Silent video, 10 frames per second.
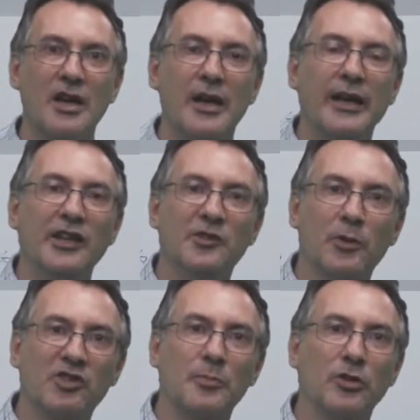it is
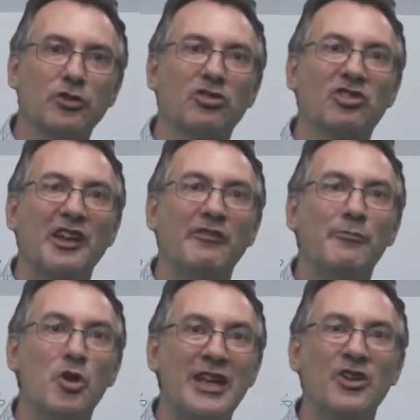possible to save
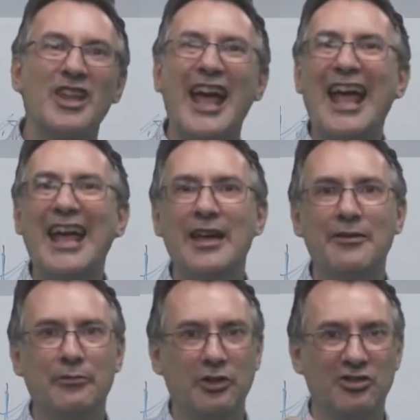money on
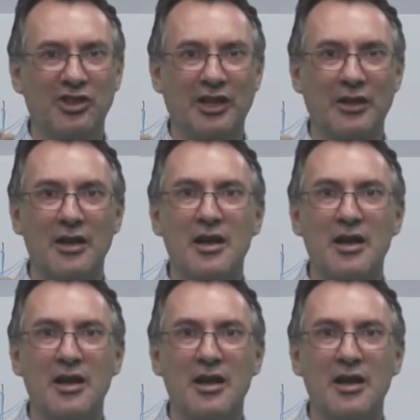everything